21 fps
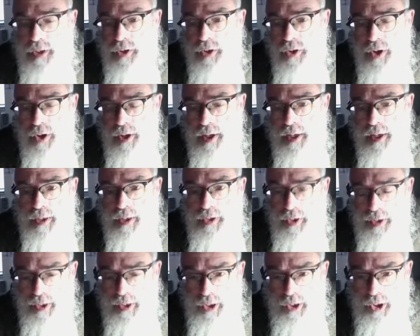
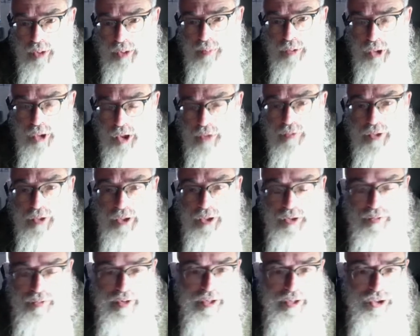ha'Elohim yovei
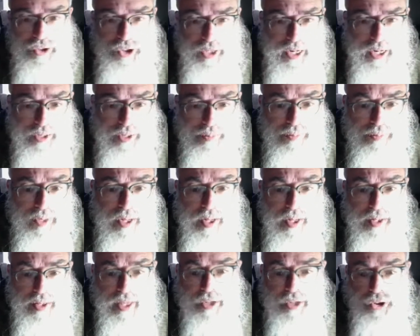dvar shneim,
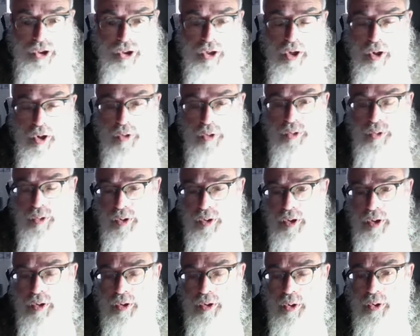they should go to
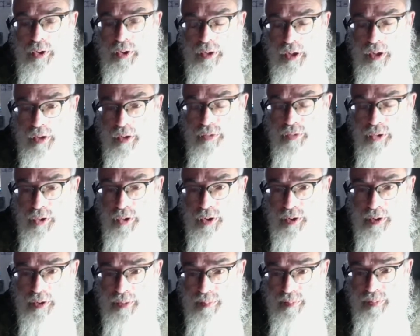the court of
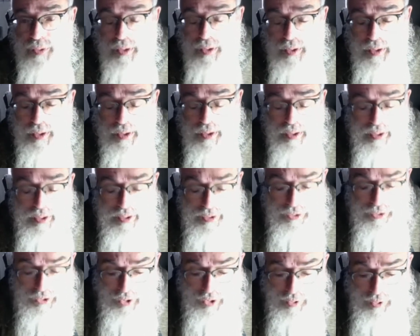law.
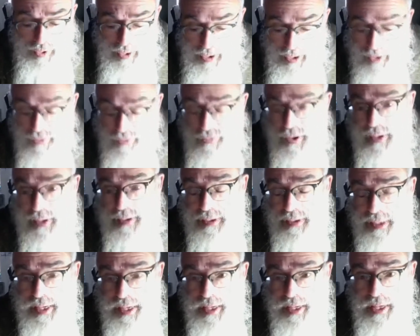So if I
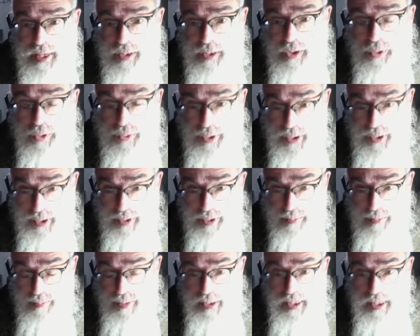say
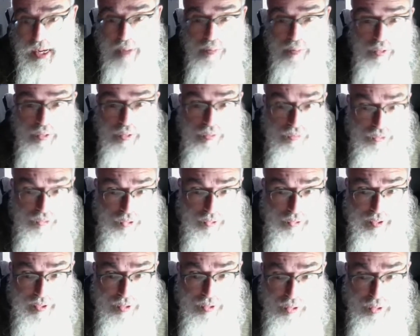Elohim and I'm
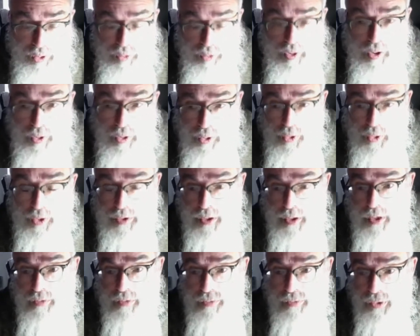referring to a court
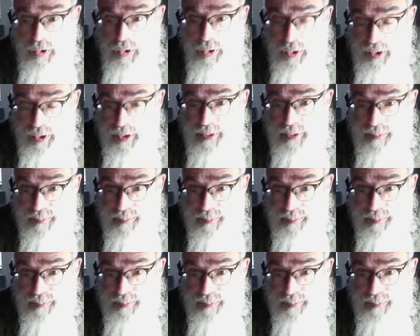of law,